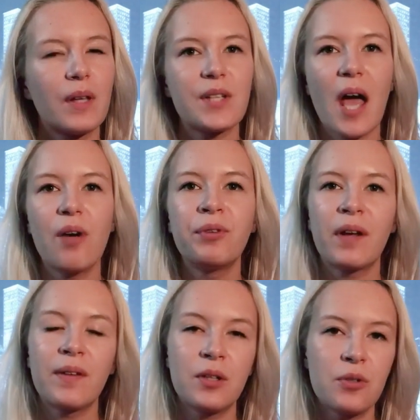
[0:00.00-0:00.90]
that I have
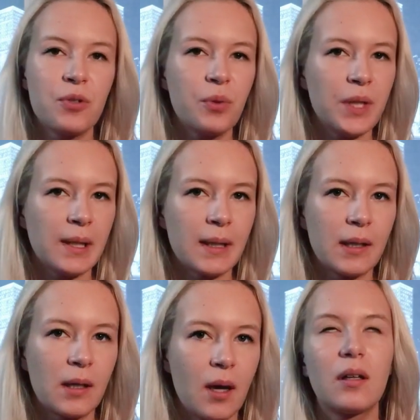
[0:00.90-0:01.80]
nothing to do
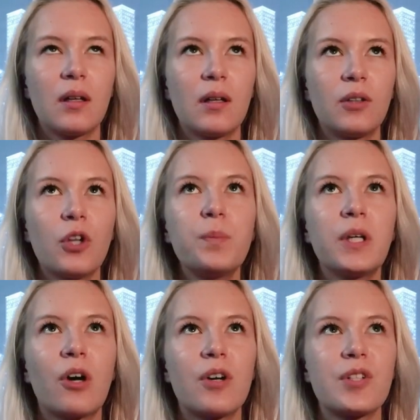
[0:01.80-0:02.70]
here. Not
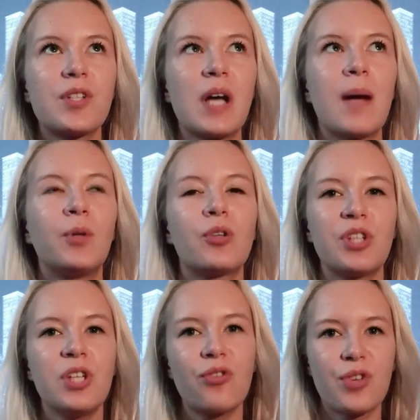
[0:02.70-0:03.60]
because I'm
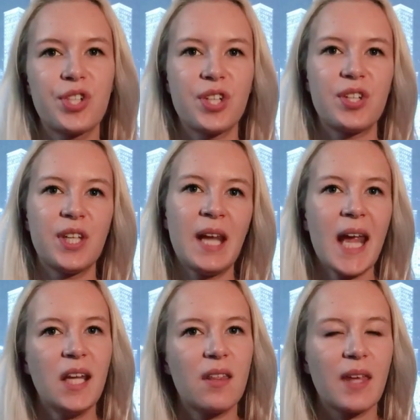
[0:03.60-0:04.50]
not interested in
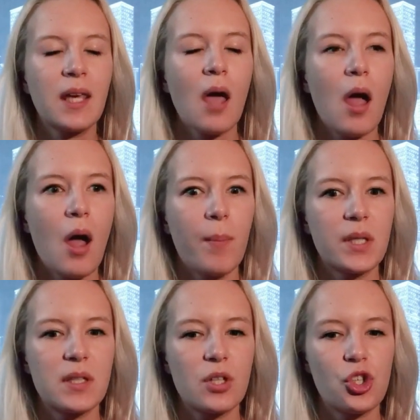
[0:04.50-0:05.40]
anything,
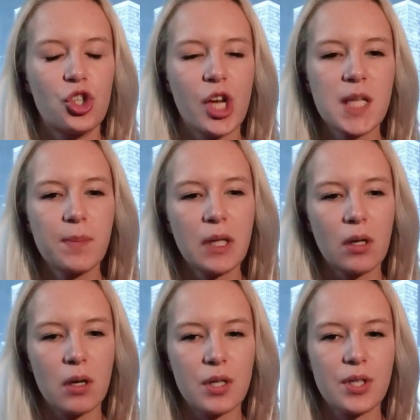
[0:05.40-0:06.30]
but just
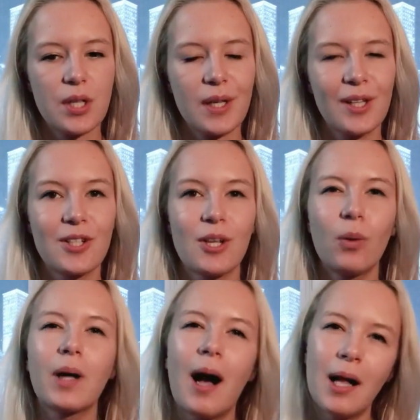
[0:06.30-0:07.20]
because it's
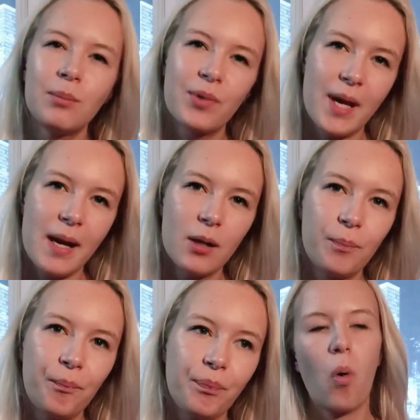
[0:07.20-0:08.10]
all calm there.
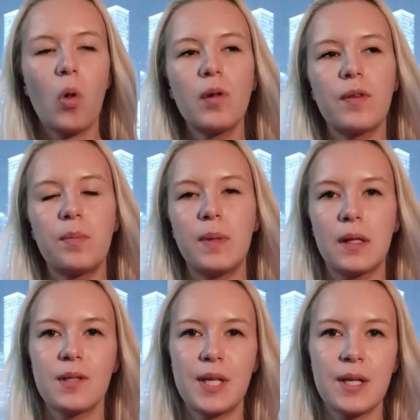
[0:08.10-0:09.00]
All the
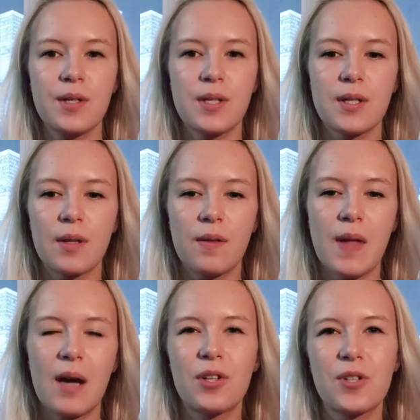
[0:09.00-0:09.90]
buildings,
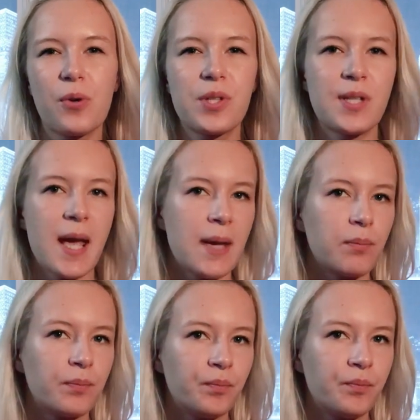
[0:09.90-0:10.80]
they are so same.
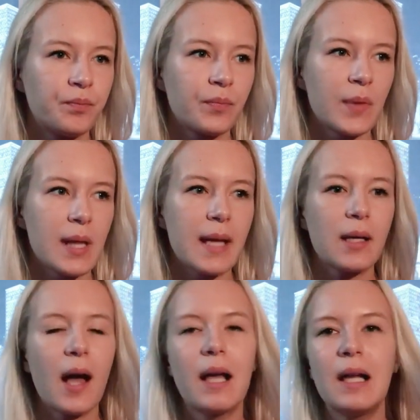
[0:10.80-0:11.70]

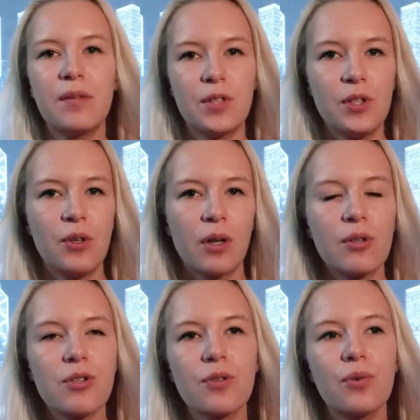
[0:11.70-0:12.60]
Like I lived in
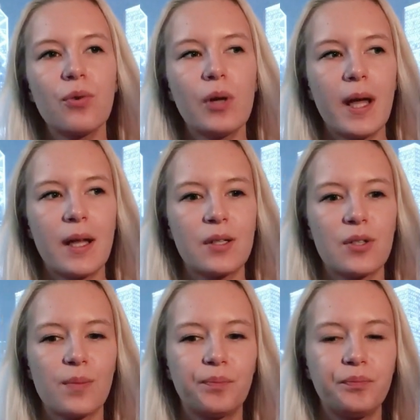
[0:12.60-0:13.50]
Joensuu,
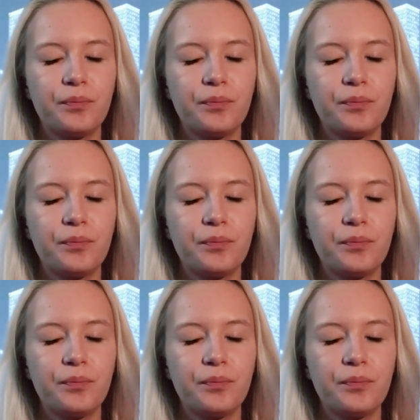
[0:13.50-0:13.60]
and